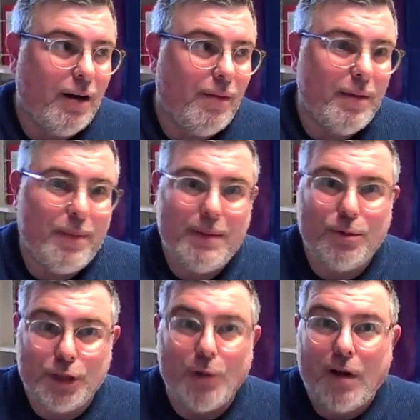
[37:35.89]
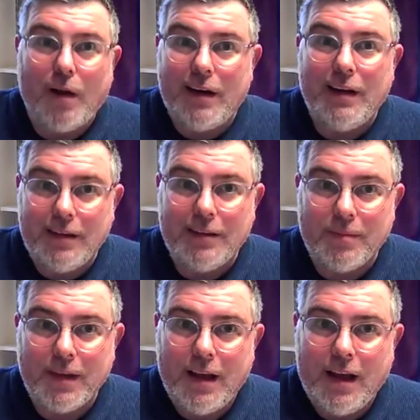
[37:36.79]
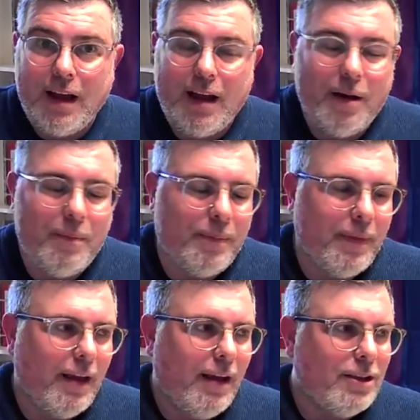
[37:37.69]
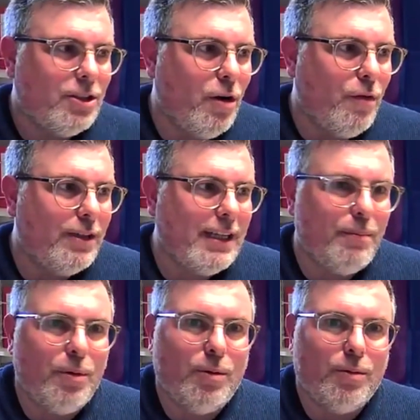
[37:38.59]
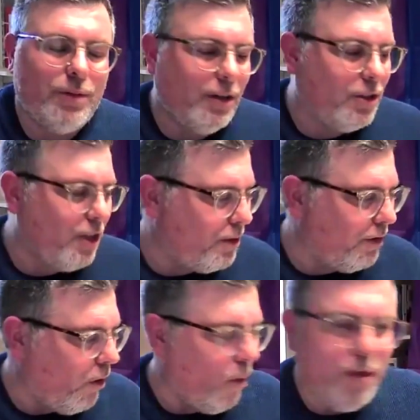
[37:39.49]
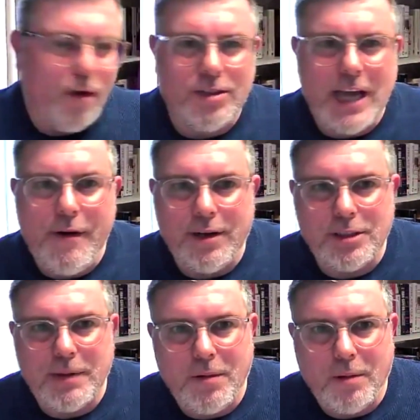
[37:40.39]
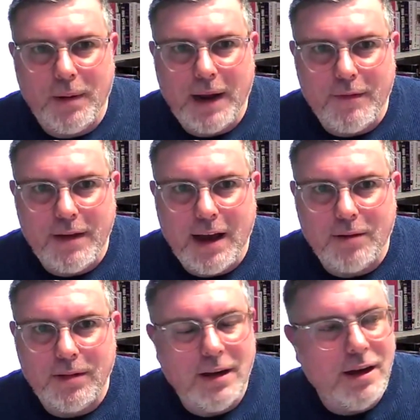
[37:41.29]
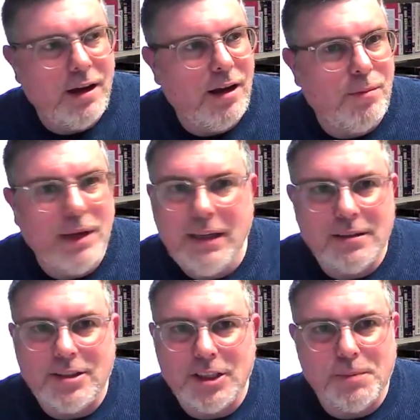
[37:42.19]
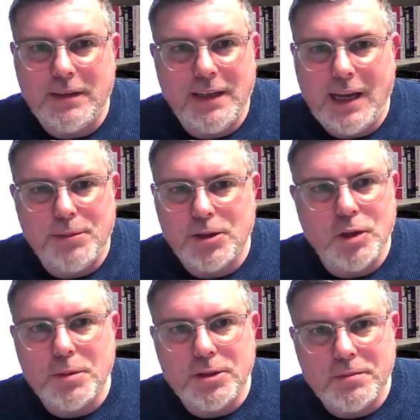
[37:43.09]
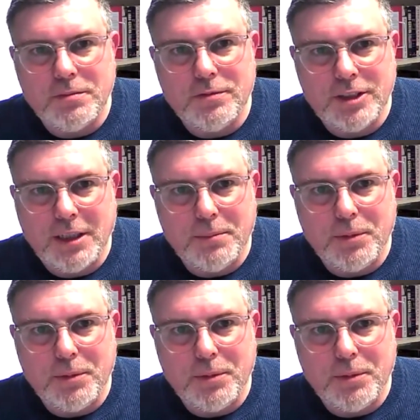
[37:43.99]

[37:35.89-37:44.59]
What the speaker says: that people don't like Lincoln. So, for example, in terms of like authoritarianism, that what we have now, Lincoln suspended habeas corpus, for